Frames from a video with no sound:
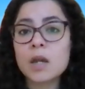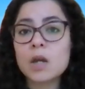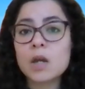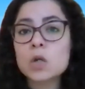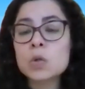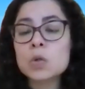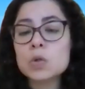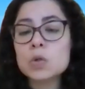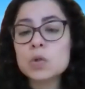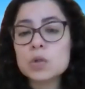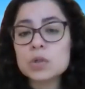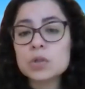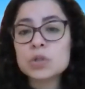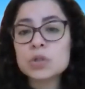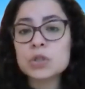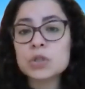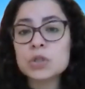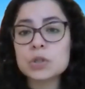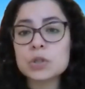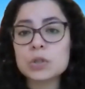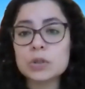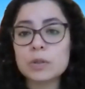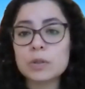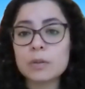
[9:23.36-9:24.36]
Who
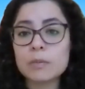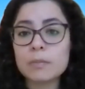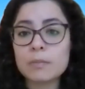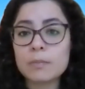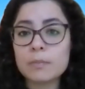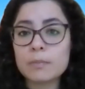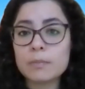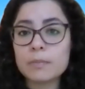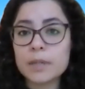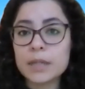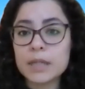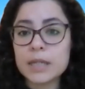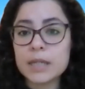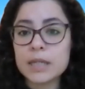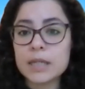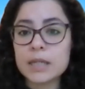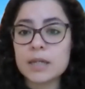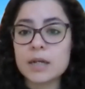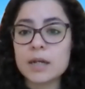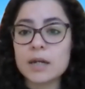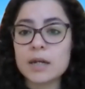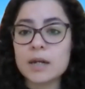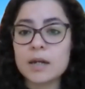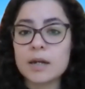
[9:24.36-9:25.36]
should be
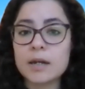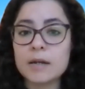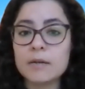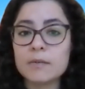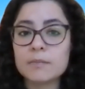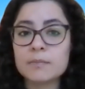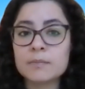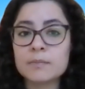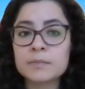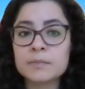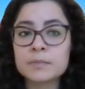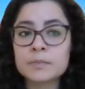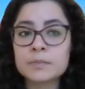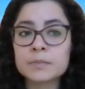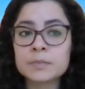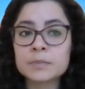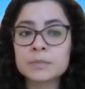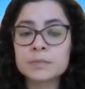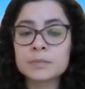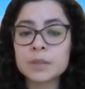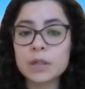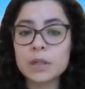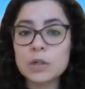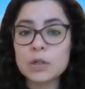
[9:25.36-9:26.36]

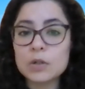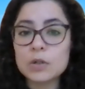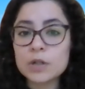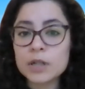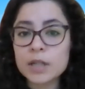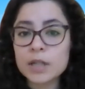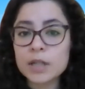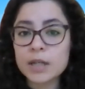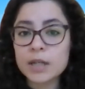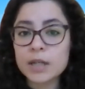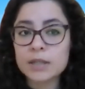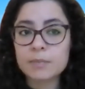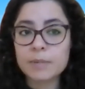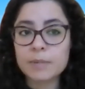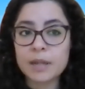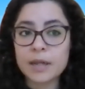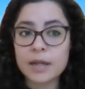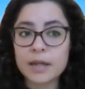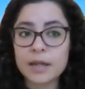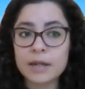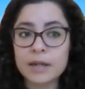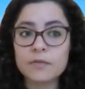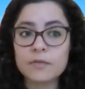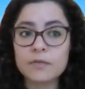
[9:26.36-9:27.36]
looking at
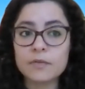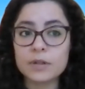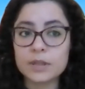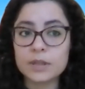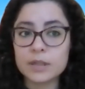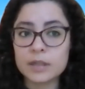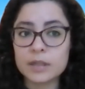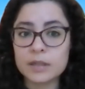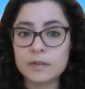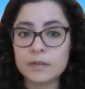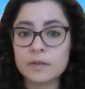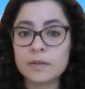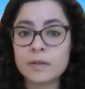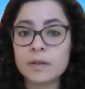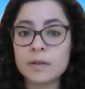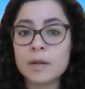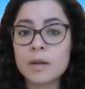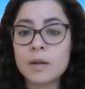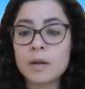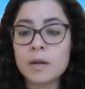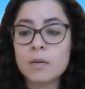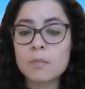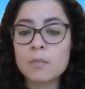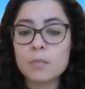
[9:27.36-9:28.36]
applying for this
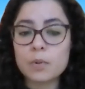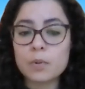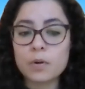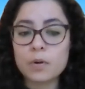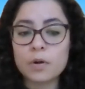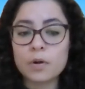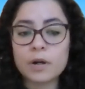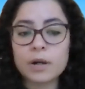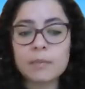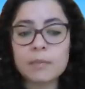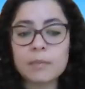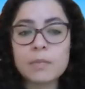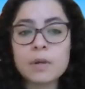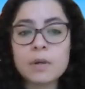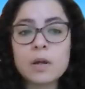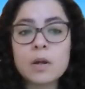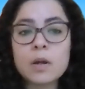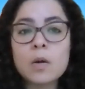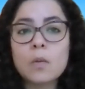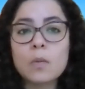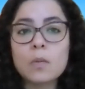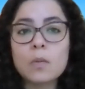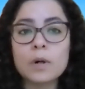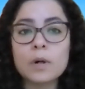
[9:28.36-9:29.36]
program?
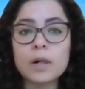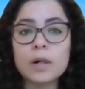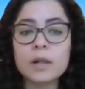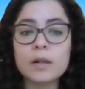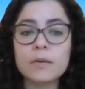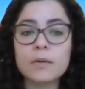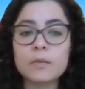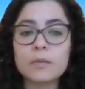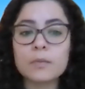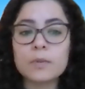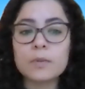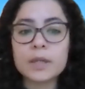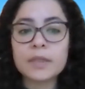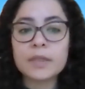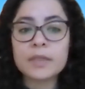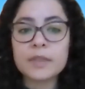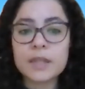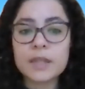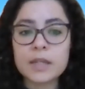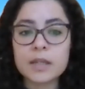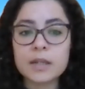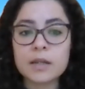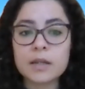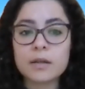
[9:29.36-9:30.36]
Well, we
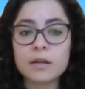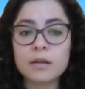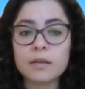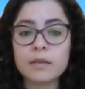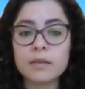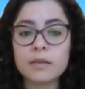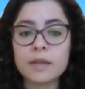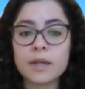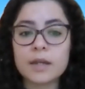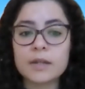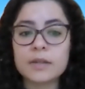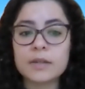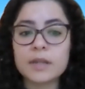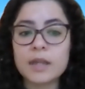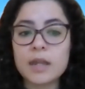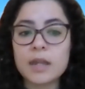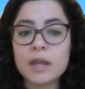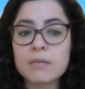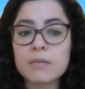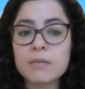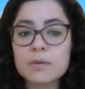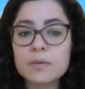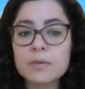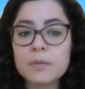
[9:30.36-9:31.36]
think that
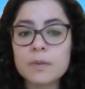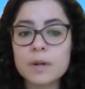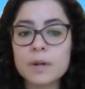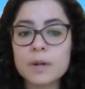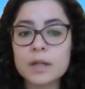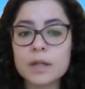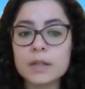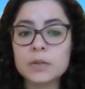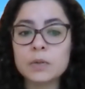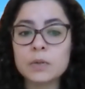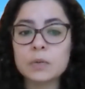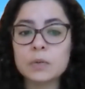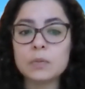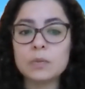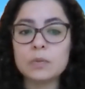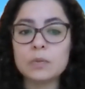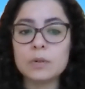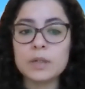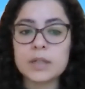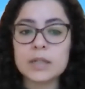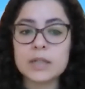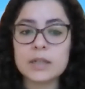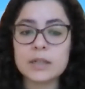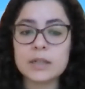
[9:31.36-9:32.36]
everyone who
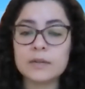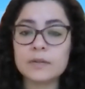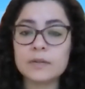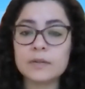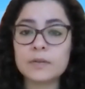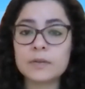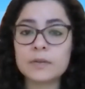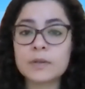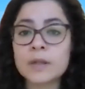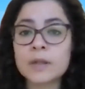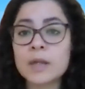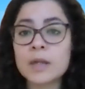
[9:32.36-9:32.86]
is